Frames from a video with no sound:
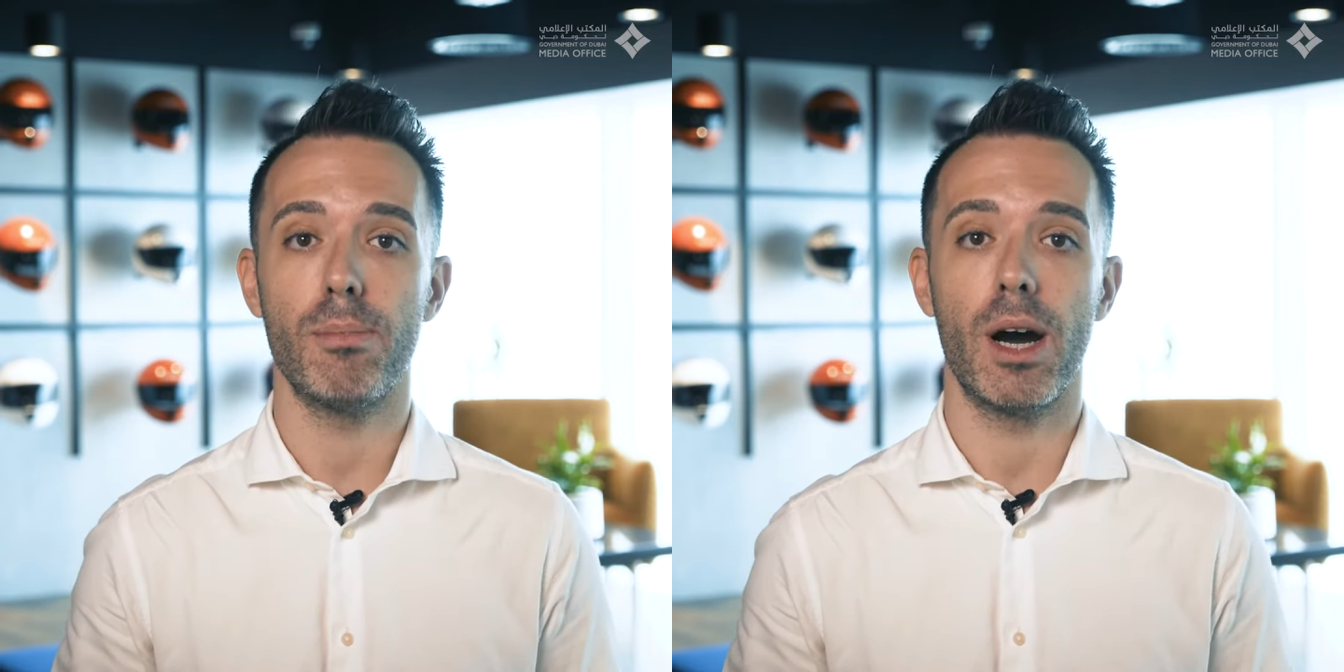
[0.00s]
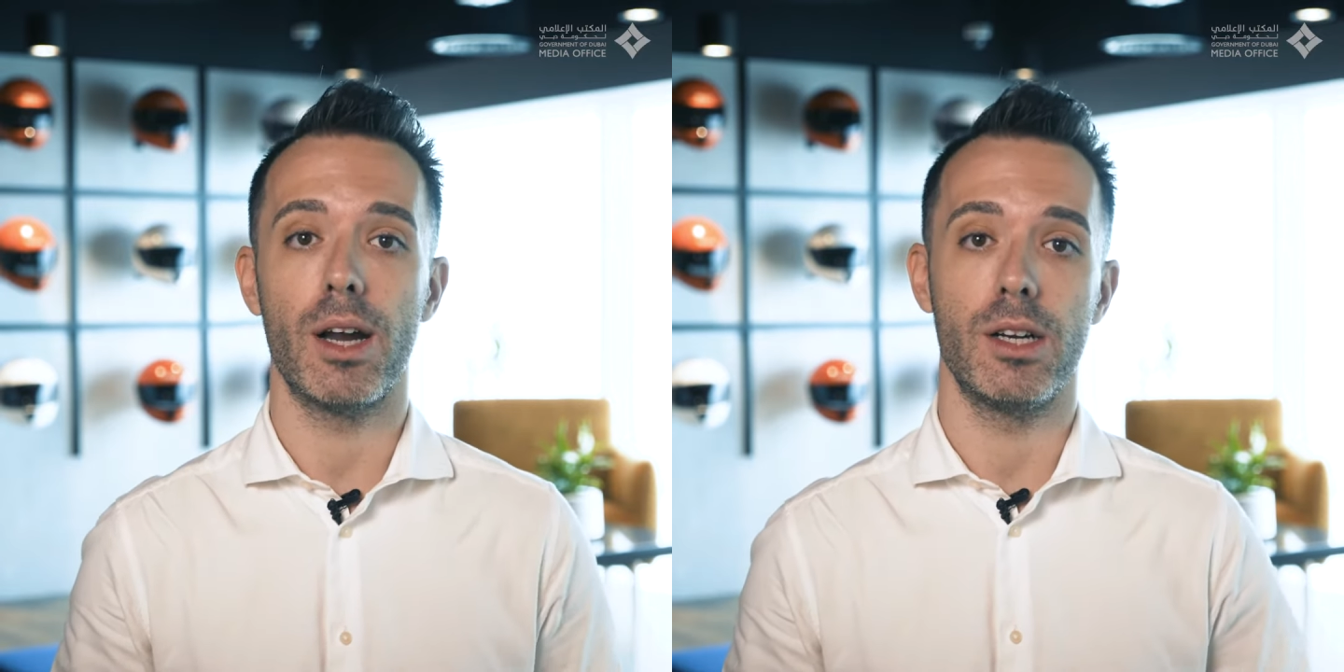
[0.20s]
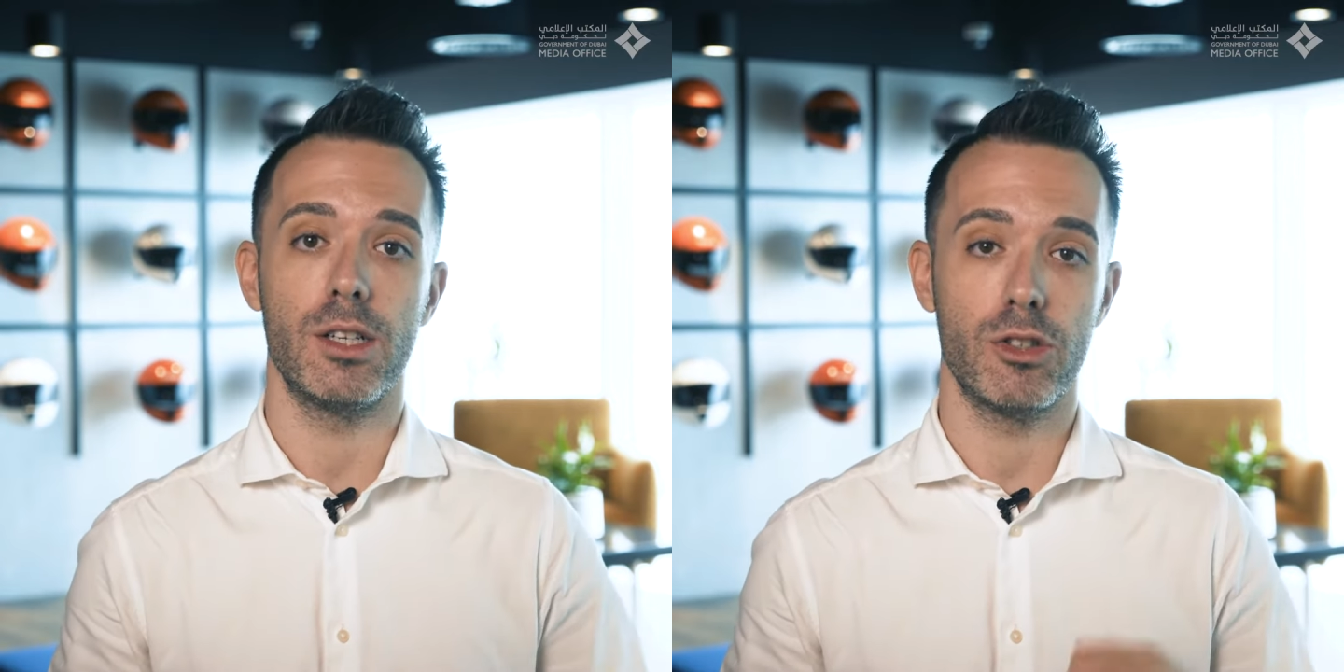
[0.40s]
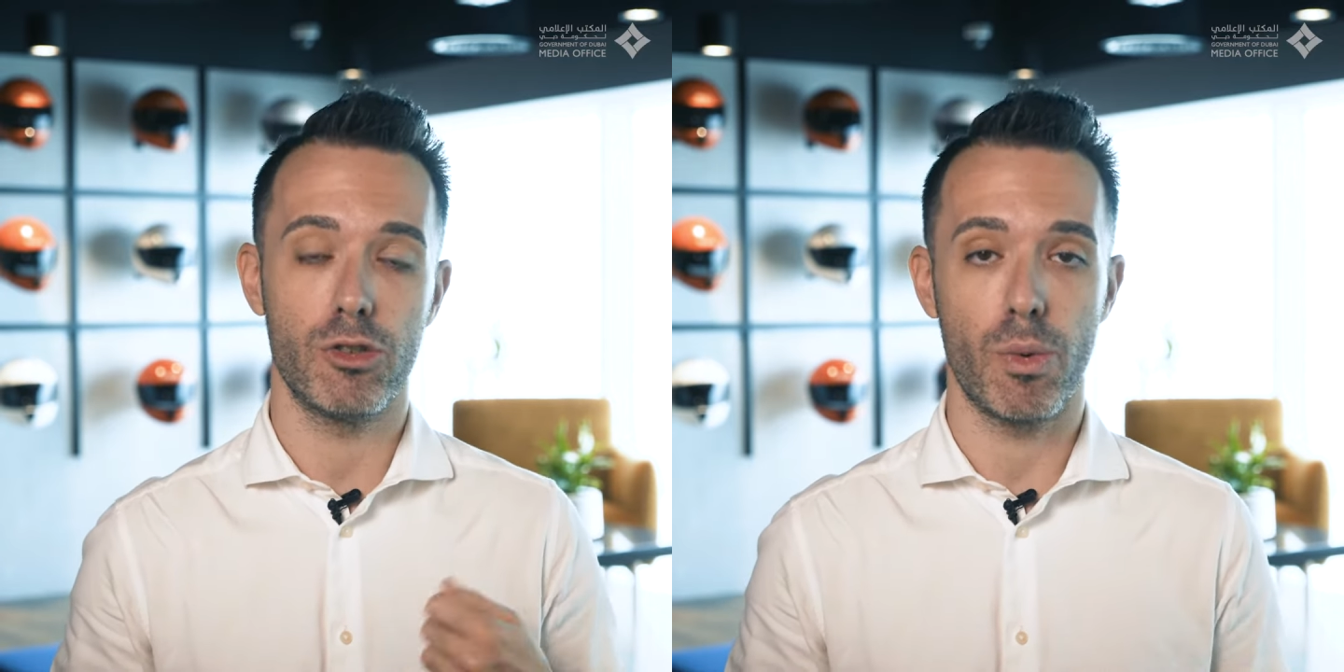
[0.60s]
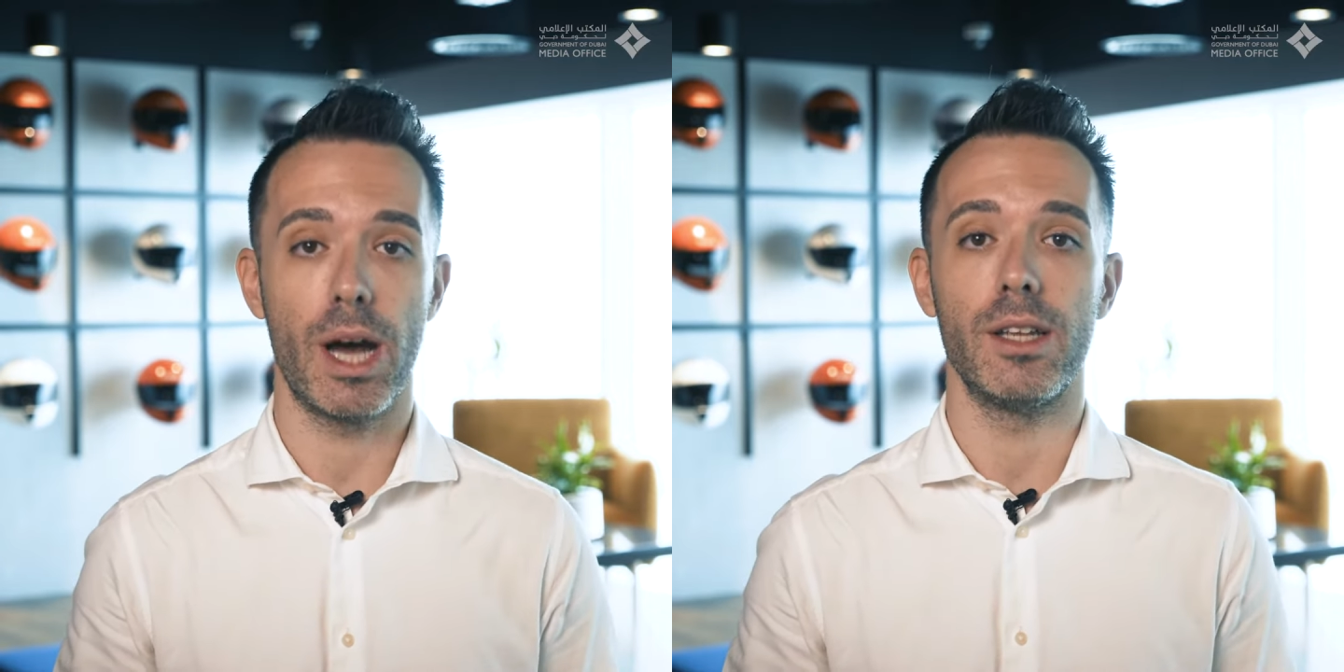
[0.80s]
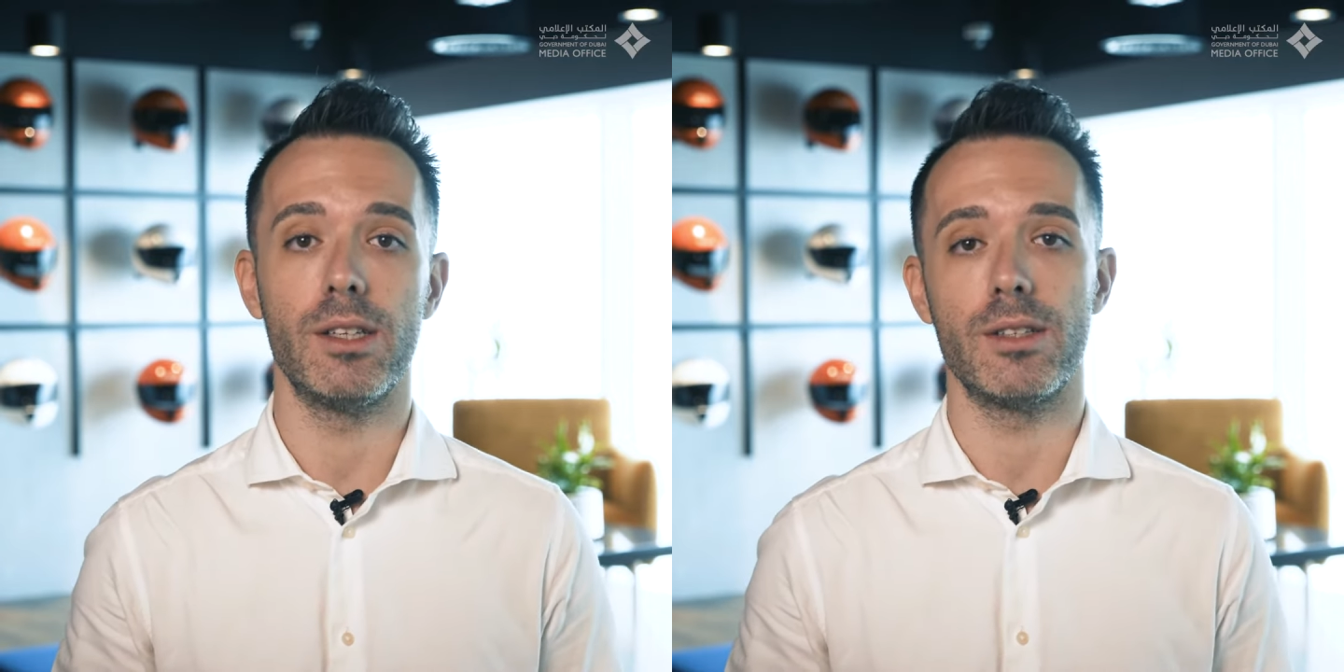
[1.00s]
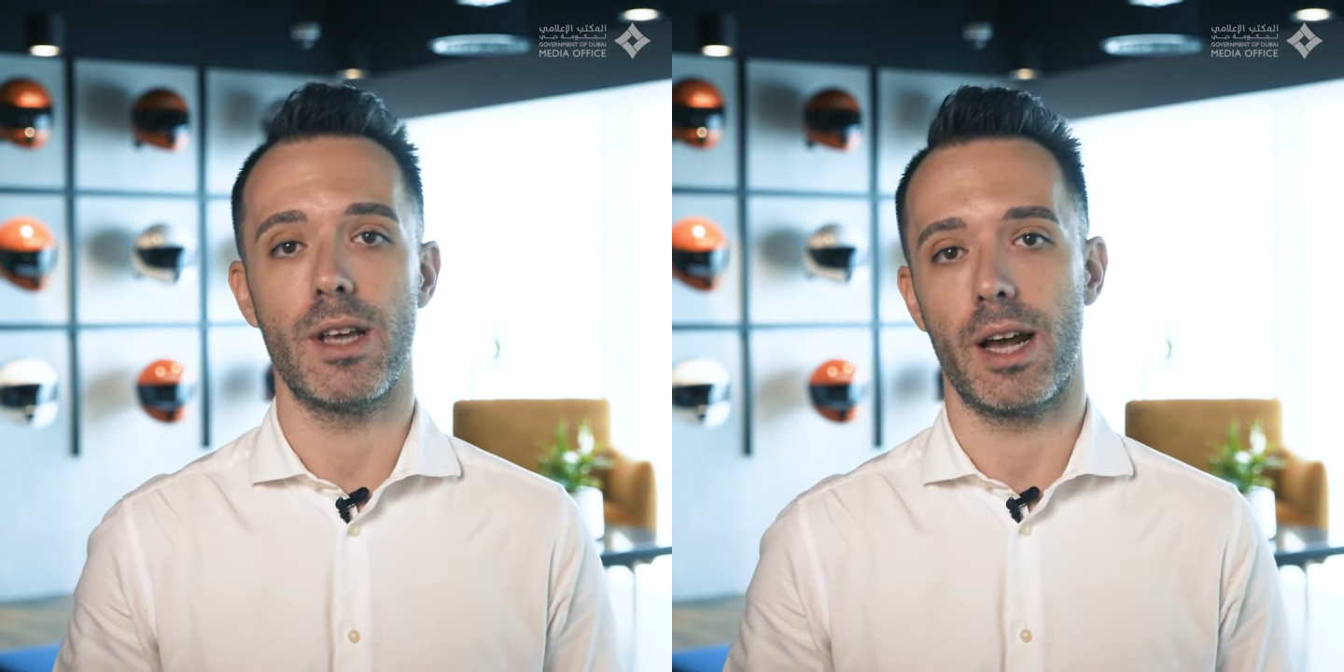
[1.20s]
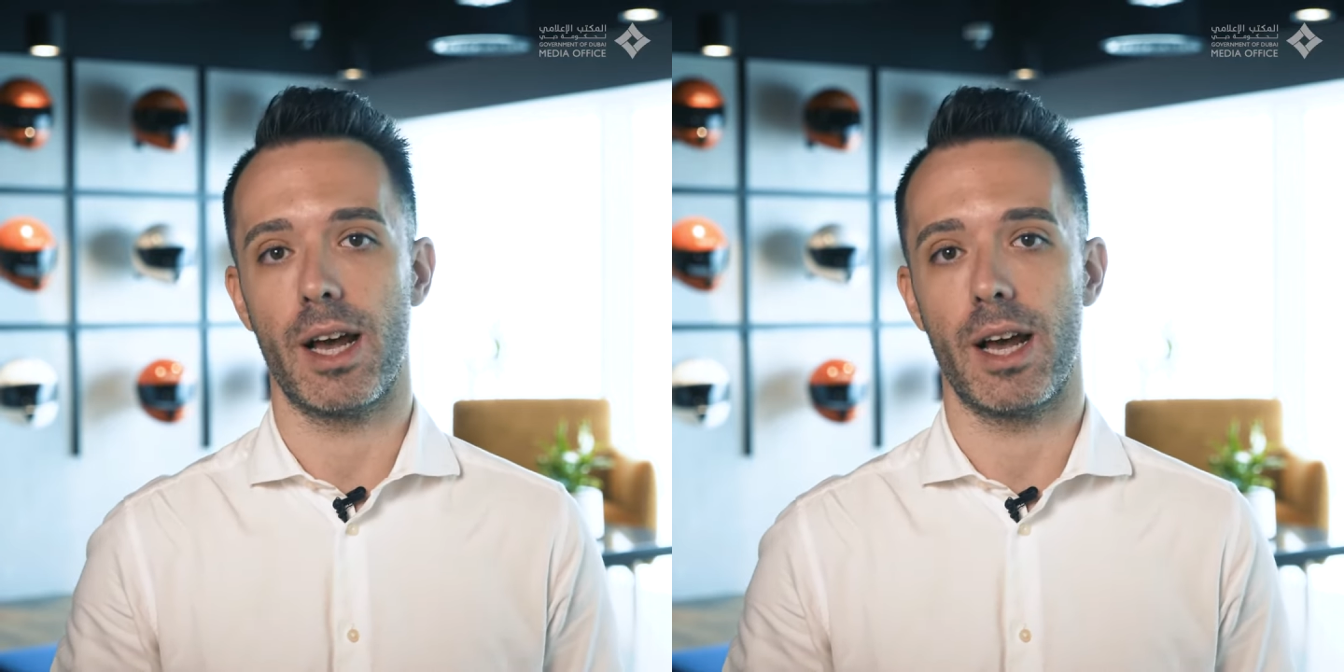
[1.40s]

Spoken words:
partners, riders, and